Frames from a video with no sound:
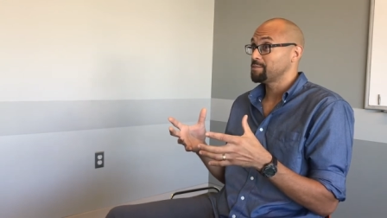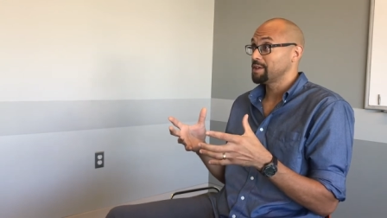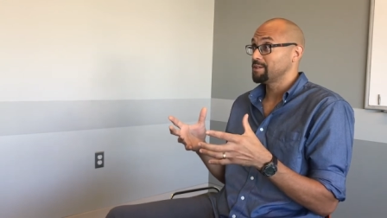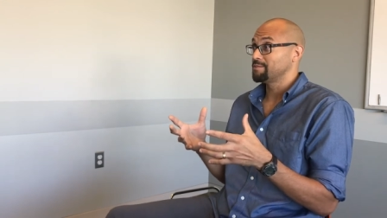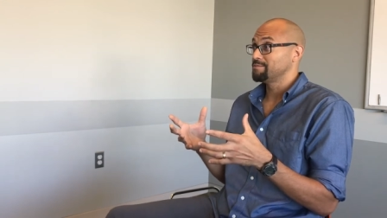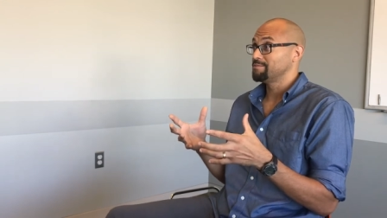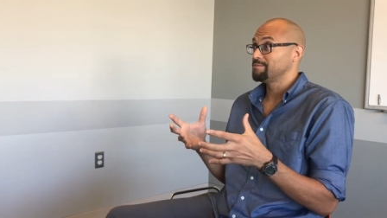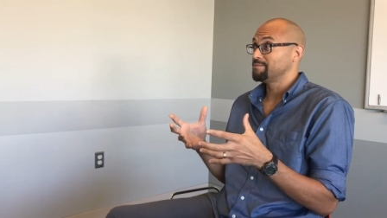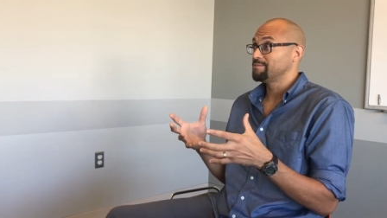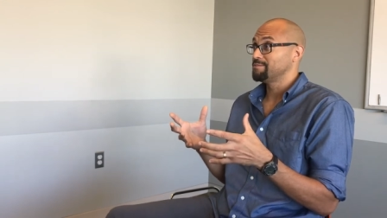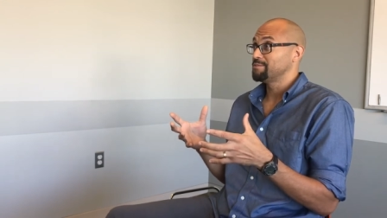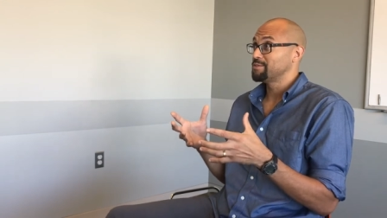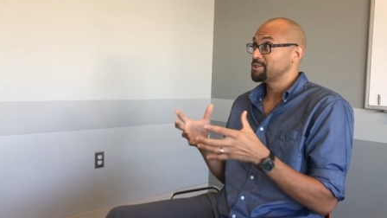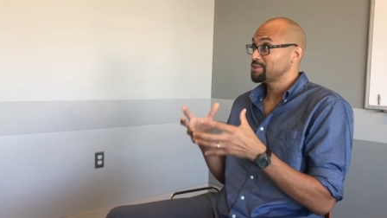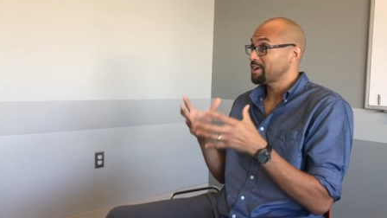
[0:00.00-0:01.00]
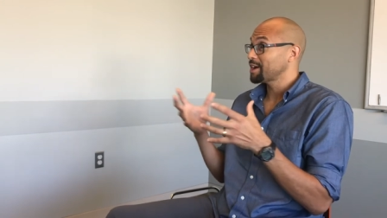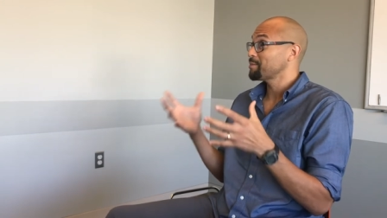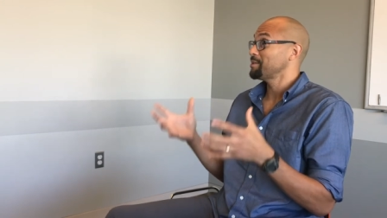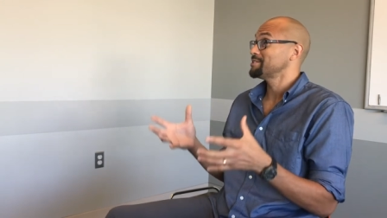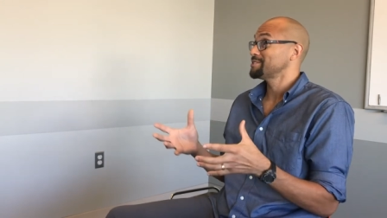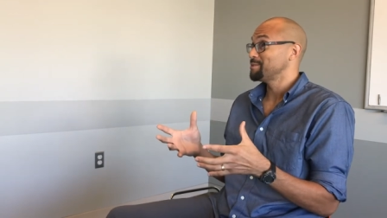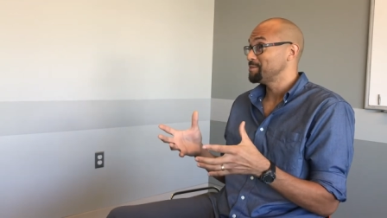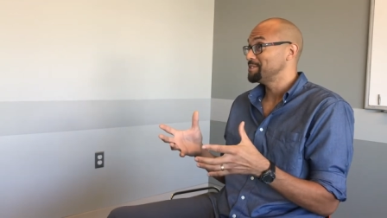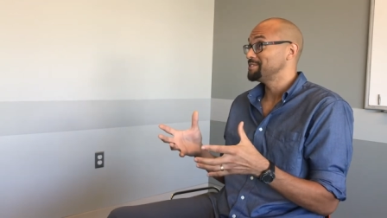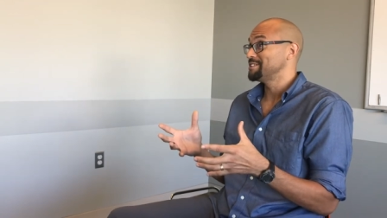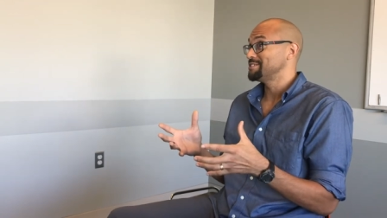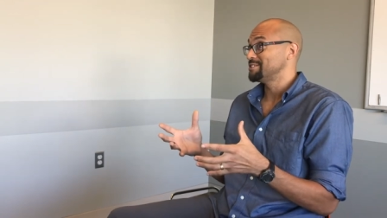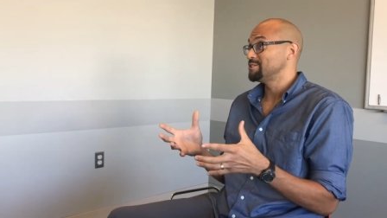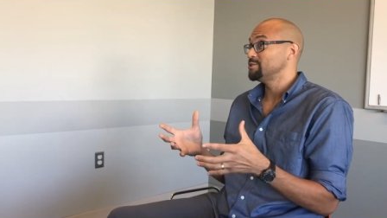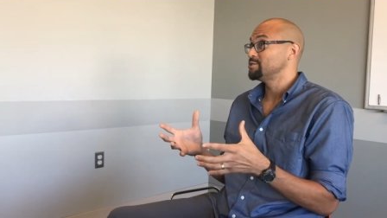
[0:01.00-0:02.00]
I mean, you're talking about some of these
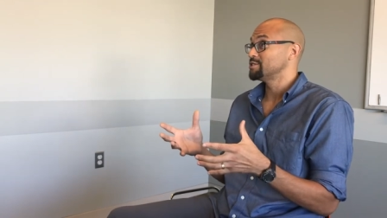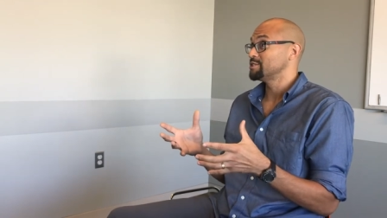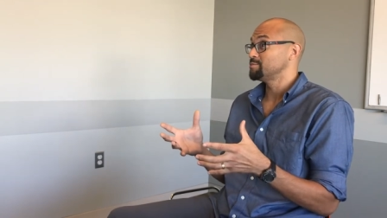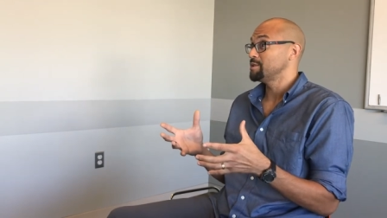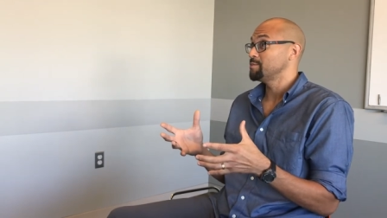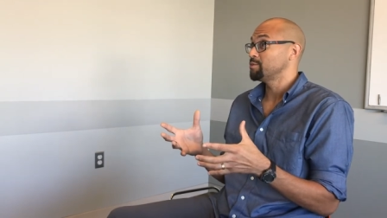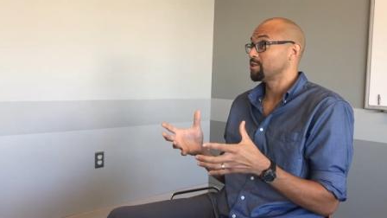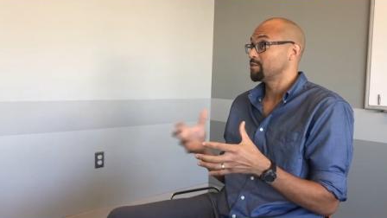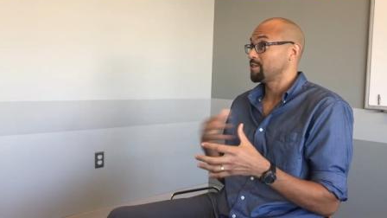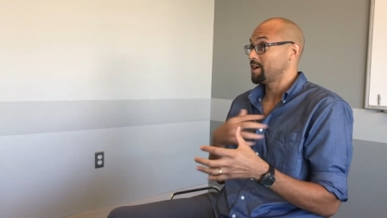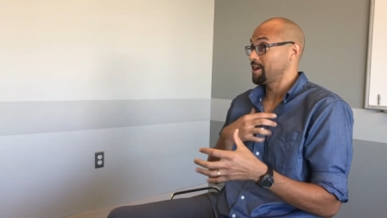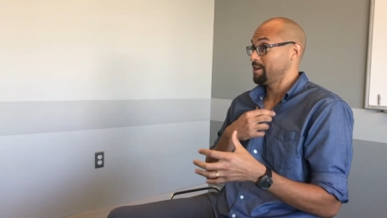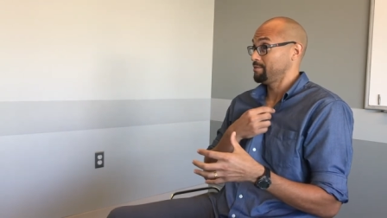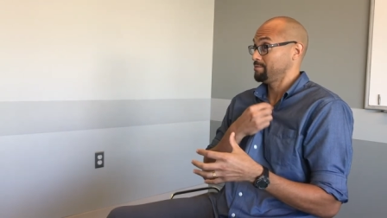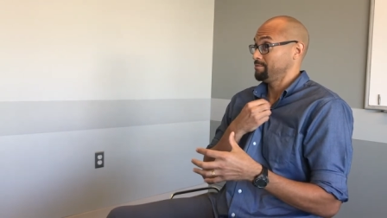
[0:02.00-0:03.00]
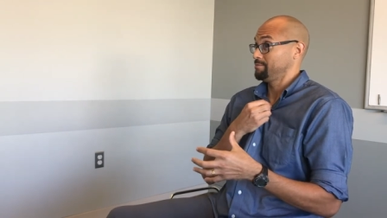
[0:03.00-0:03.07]
institutions, people are very,